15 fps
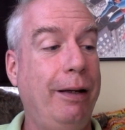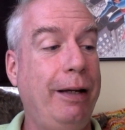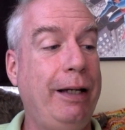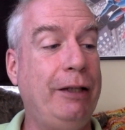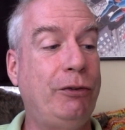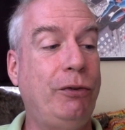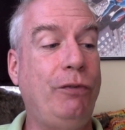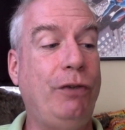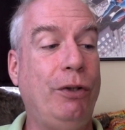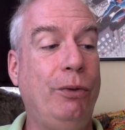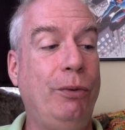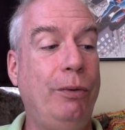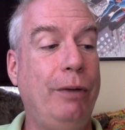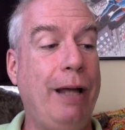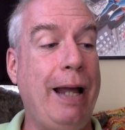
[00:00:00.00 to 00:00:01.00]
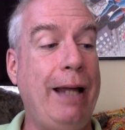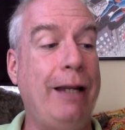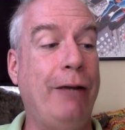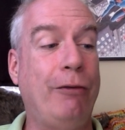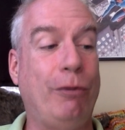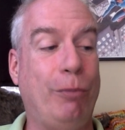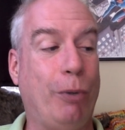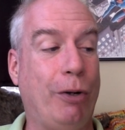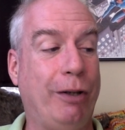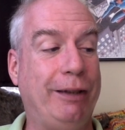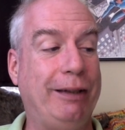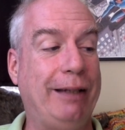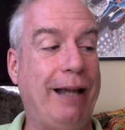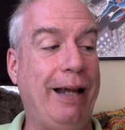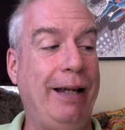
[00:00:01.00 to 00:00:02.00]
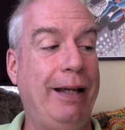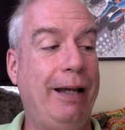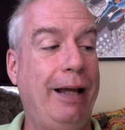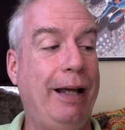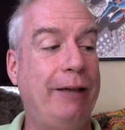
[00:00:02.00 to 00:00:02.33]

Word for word: His review, 800 words say,